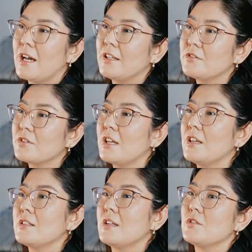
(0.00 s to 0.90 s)
other
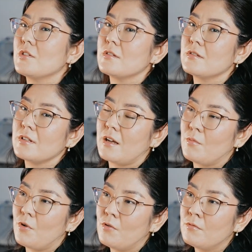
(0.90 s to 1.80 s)
days I just come
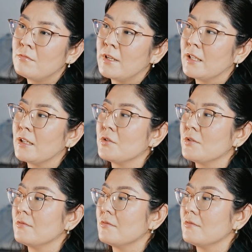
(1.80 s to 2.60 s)
home, I can